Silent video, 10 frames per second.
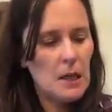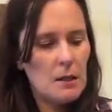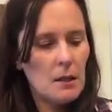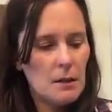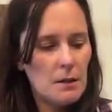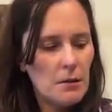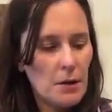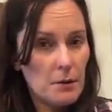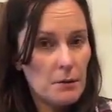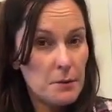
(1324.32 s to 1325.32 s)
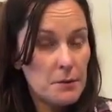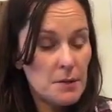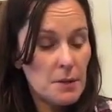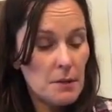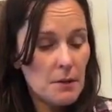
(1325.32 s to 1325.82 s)
get the glue on the
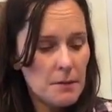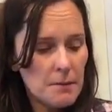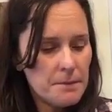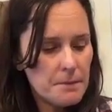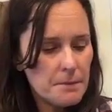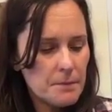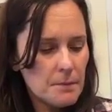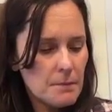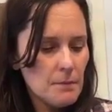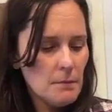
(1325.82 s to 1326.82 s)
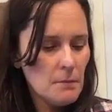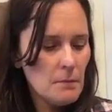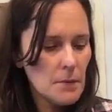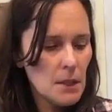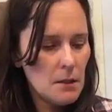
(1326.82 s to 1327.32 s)
roots at all.
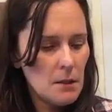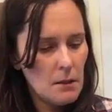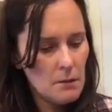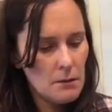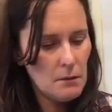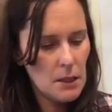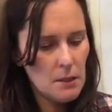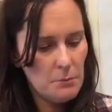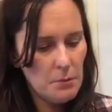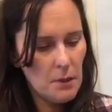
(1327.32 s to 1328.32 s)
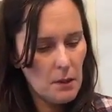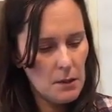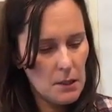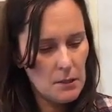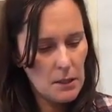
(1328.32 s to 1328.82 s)
So I just put it
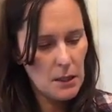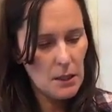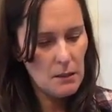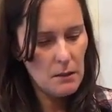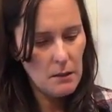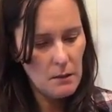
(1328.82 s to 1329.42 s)
on the side.